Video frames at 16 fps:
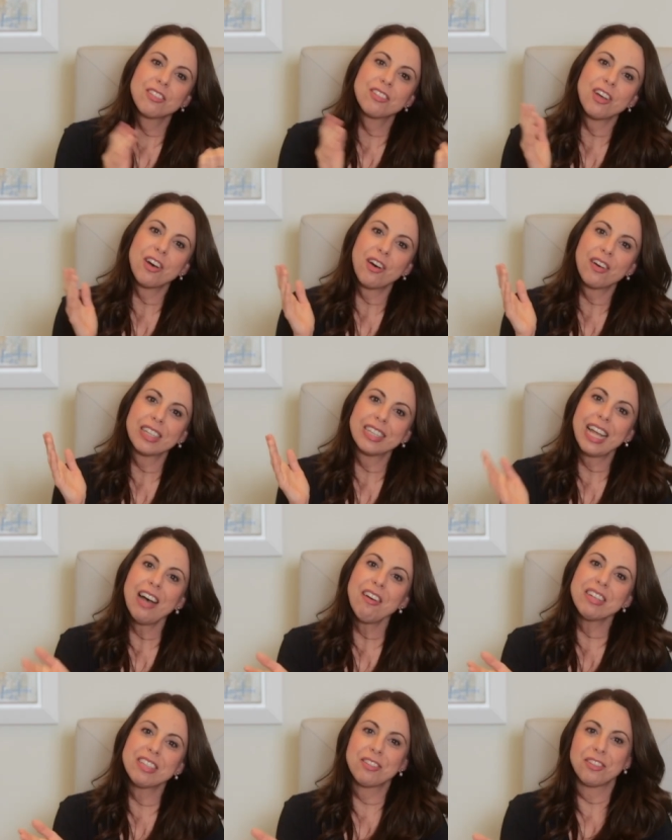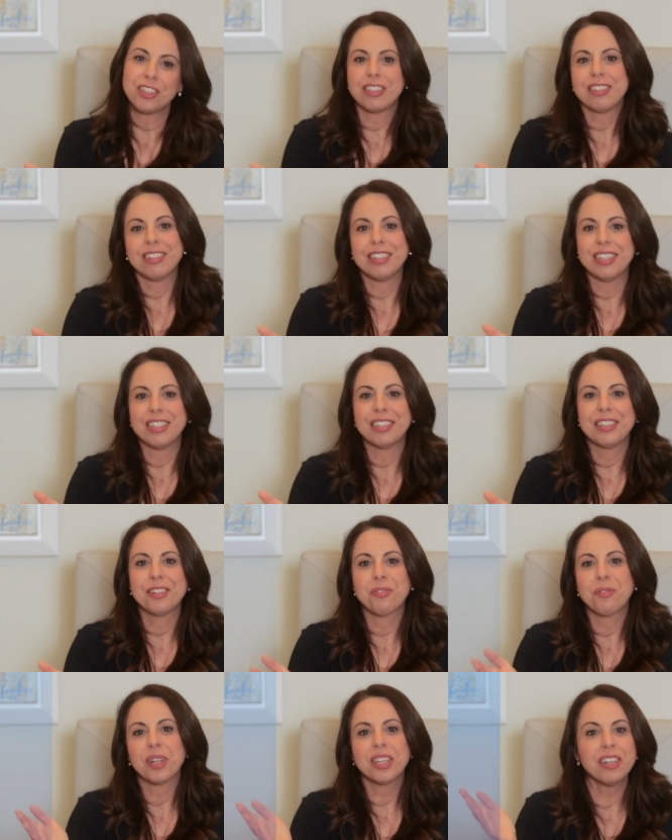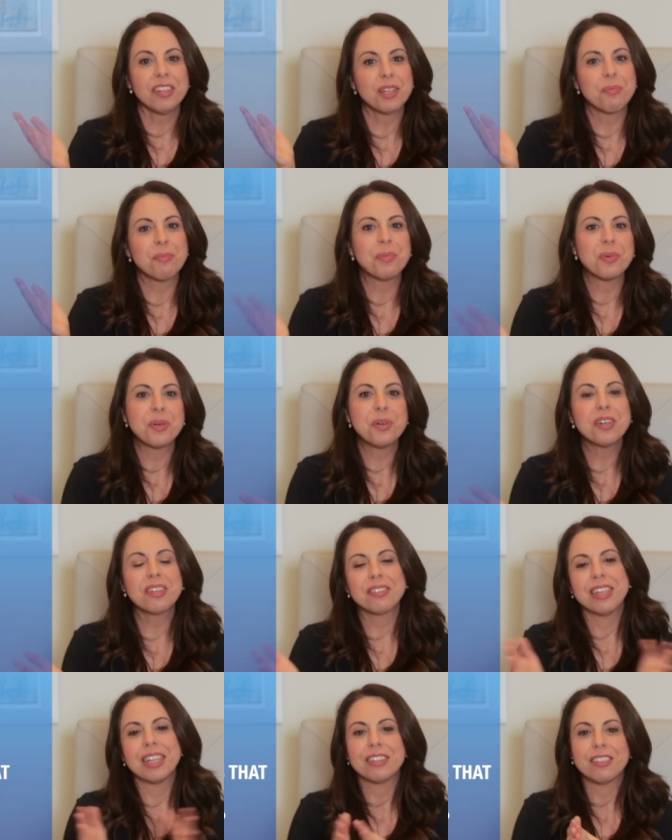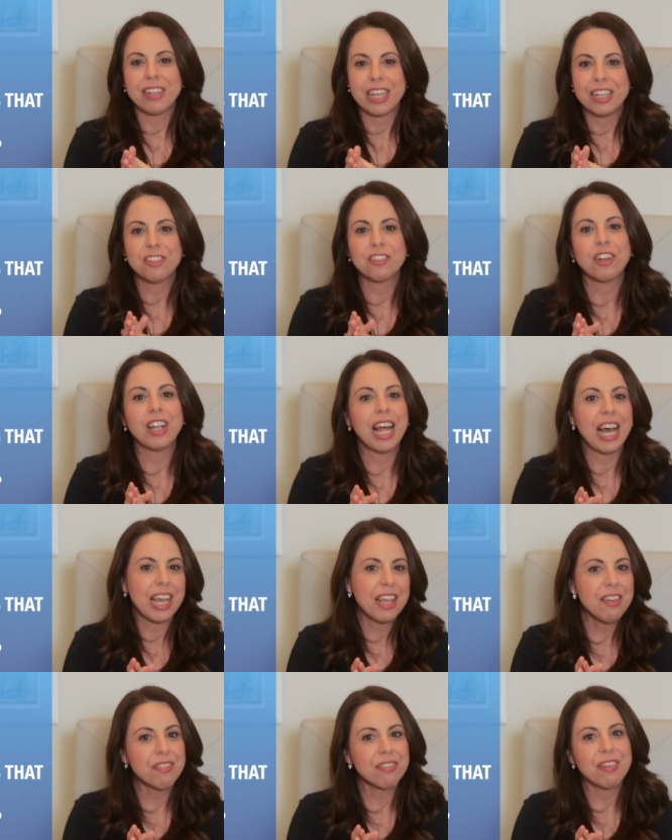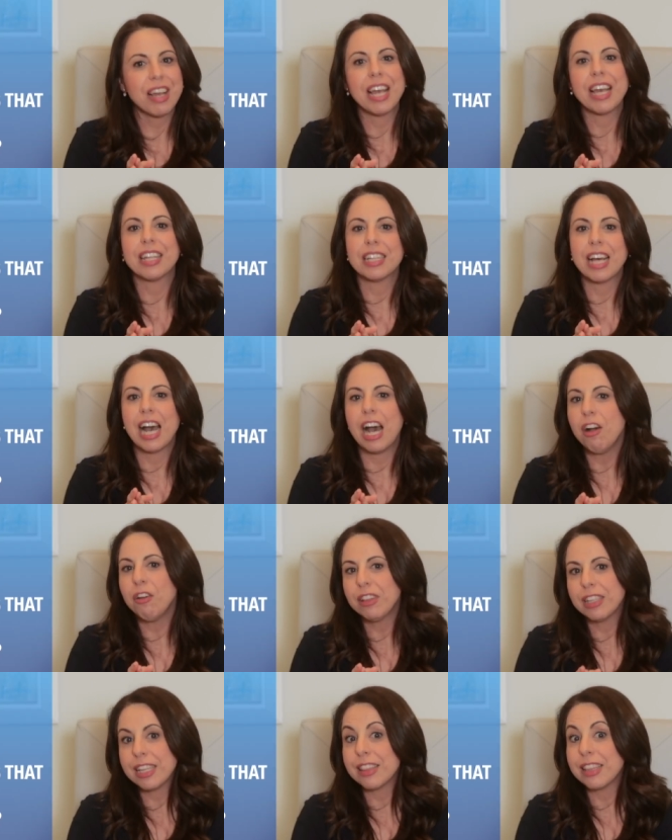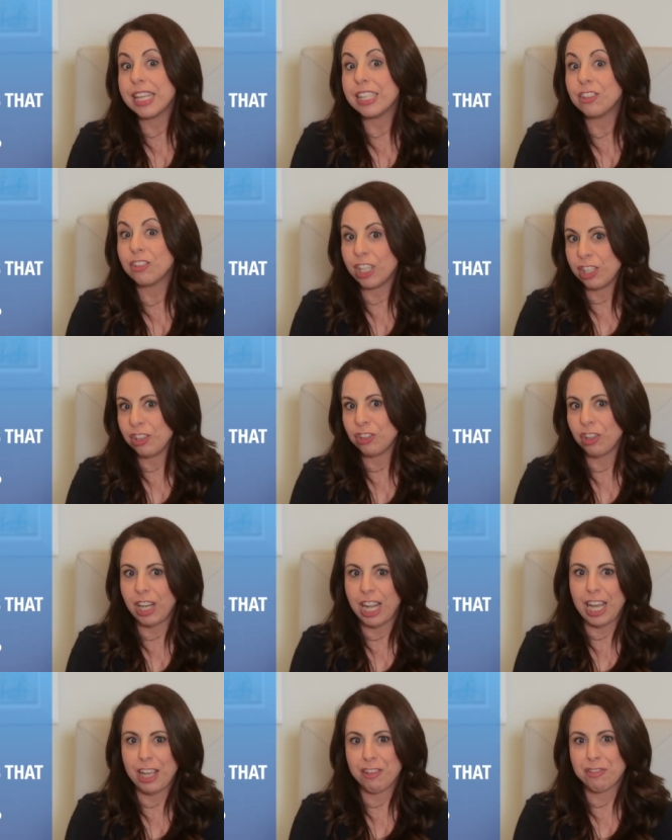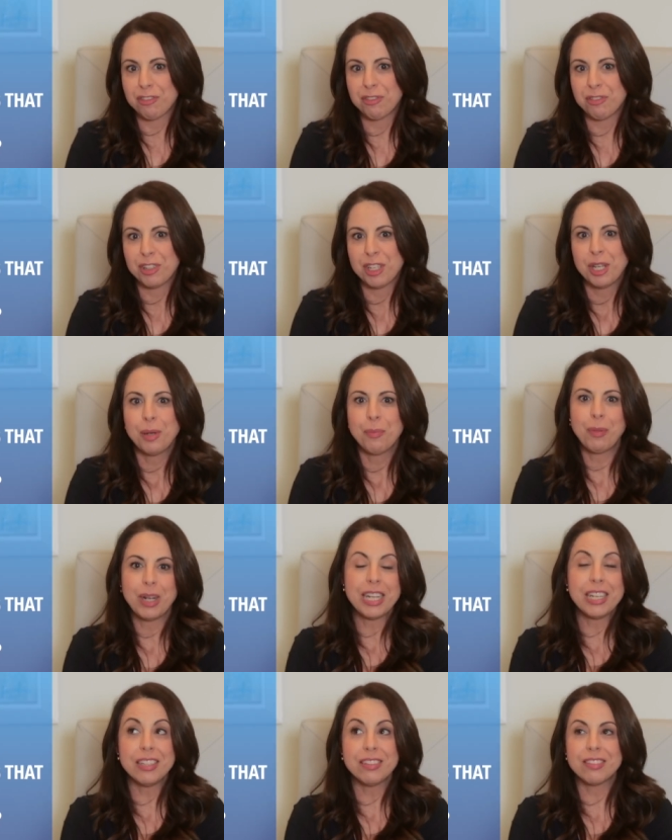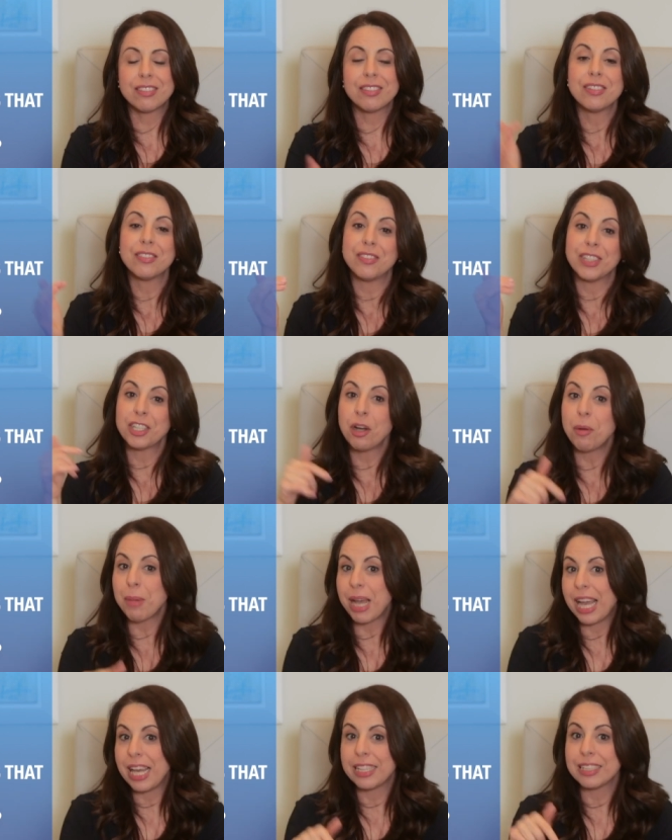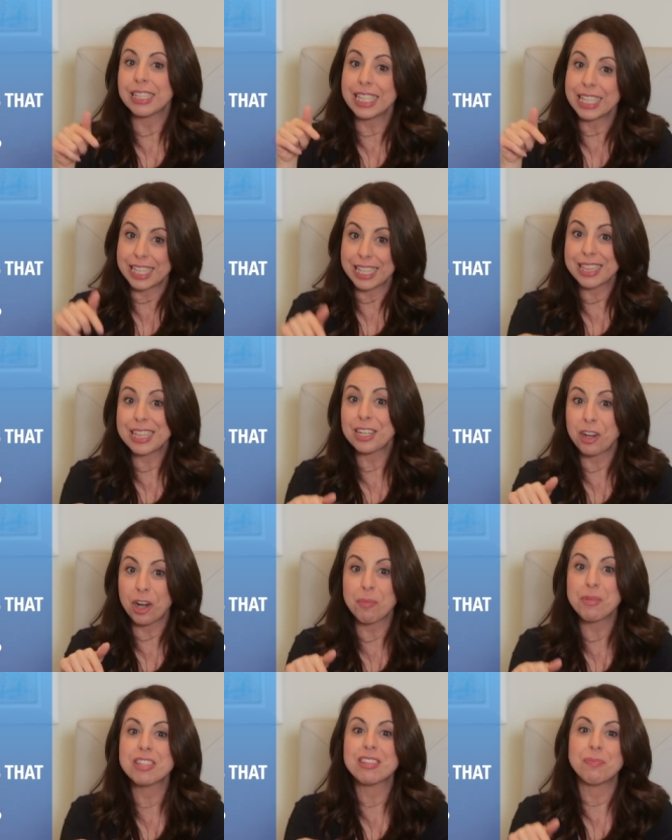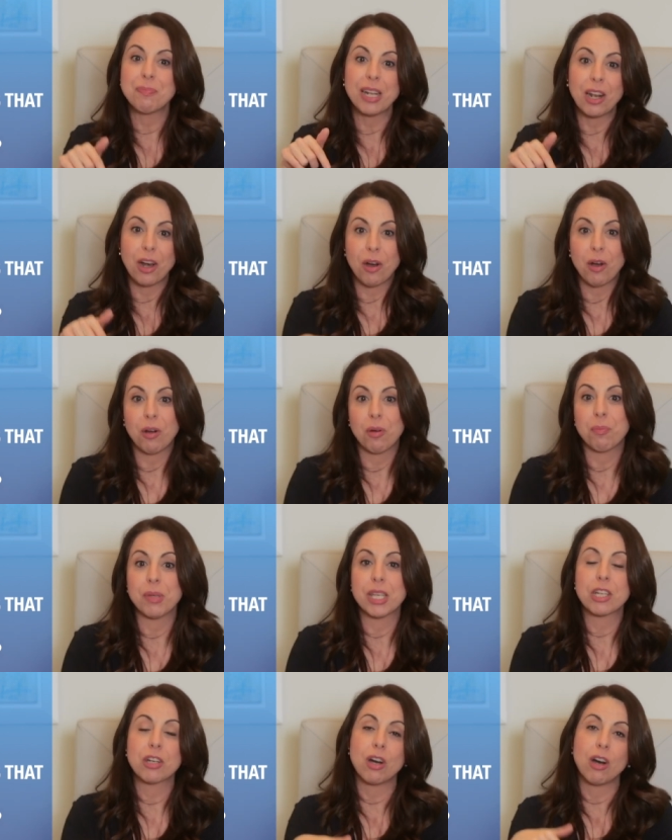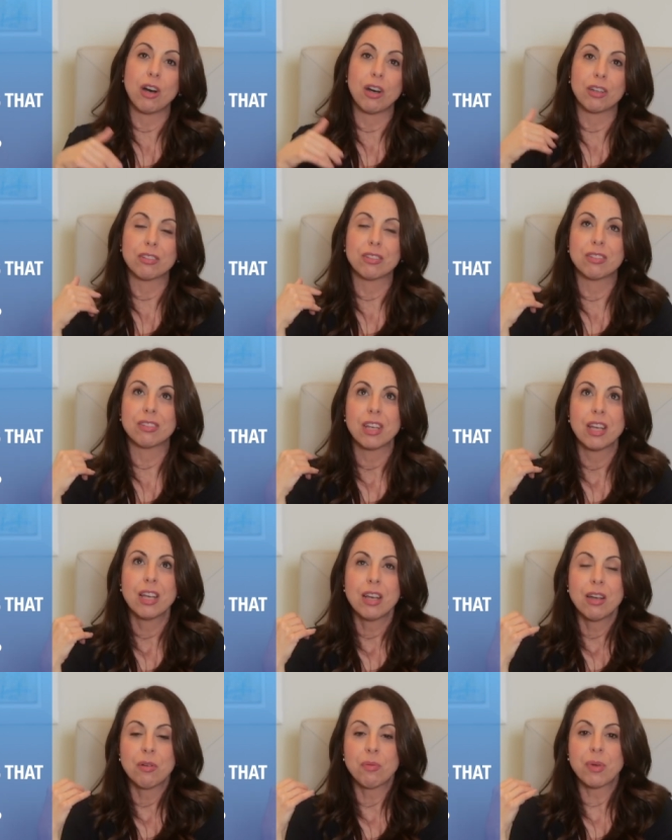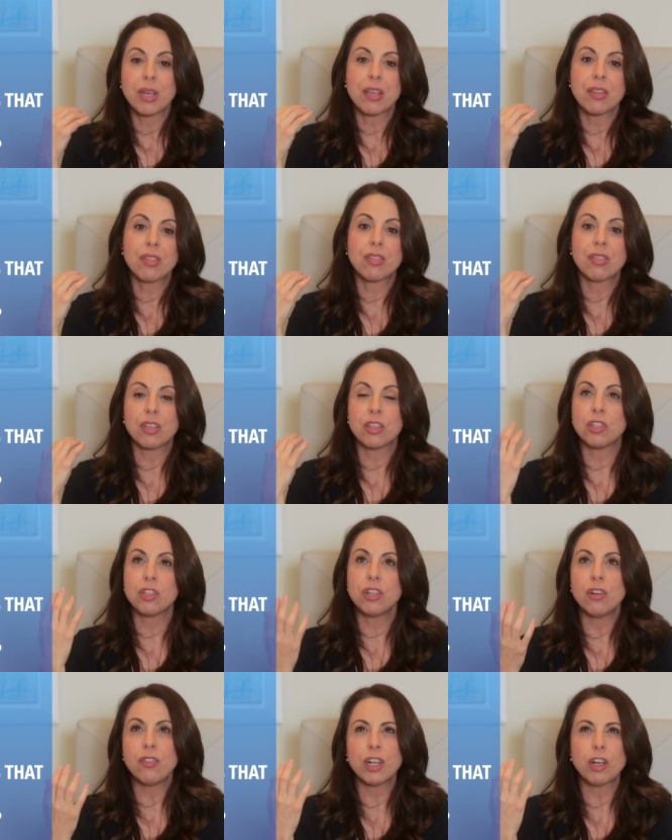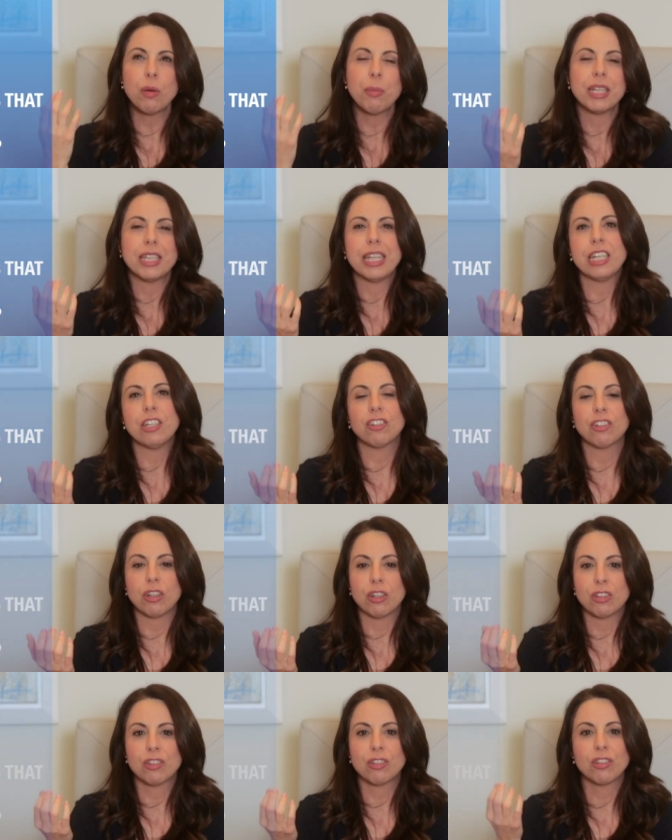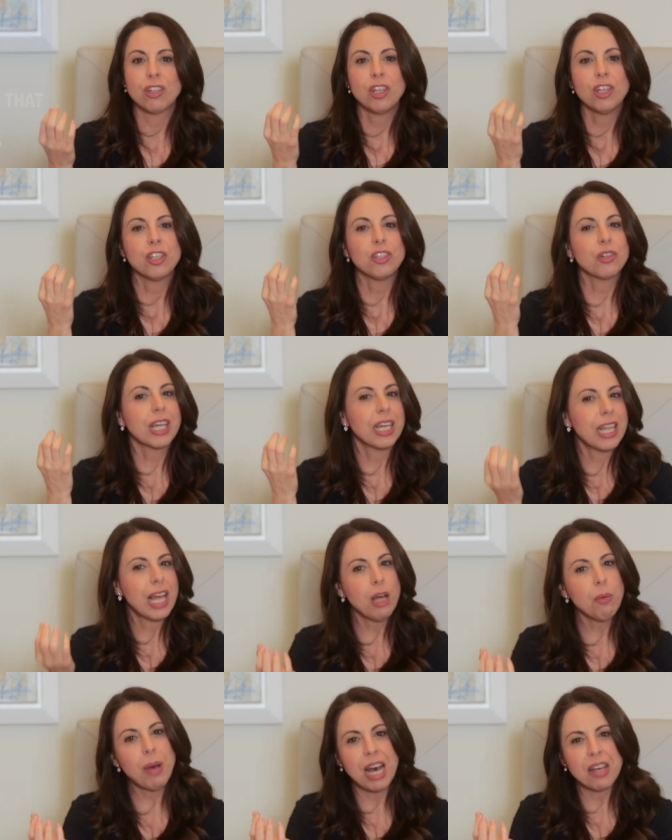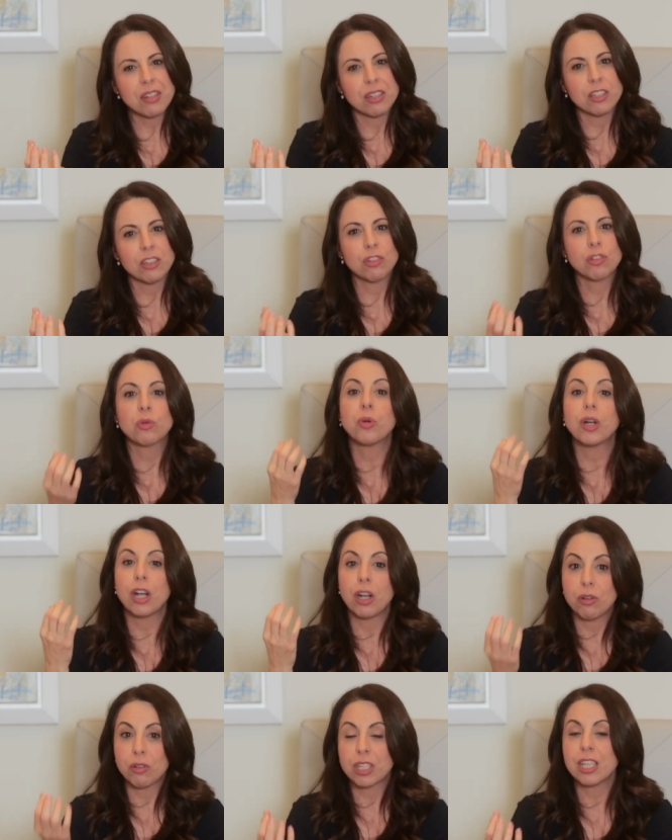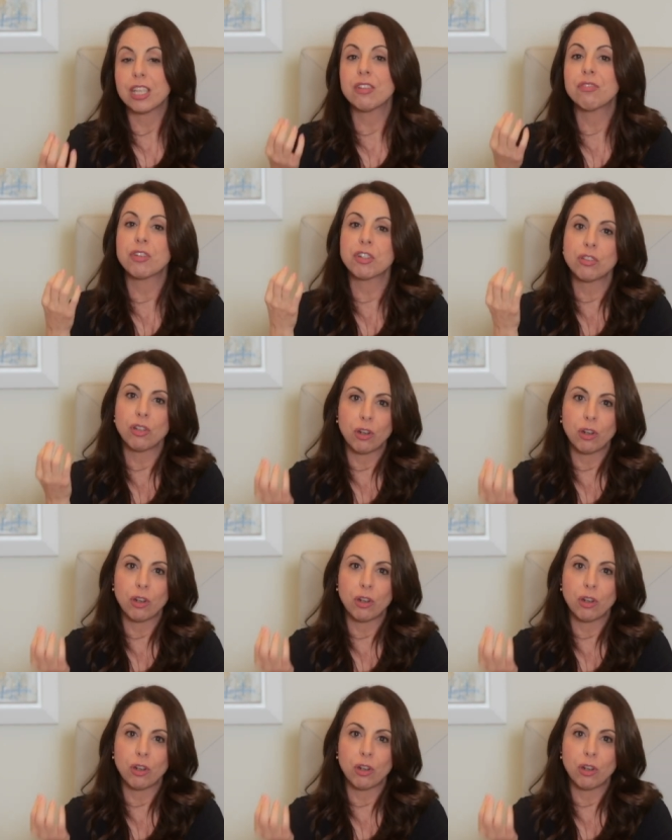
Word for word: So now it's your turn. What are the books that change your life and how did they change your life? Please recommend in the comments below because with your recommendations, you can help others who are looking for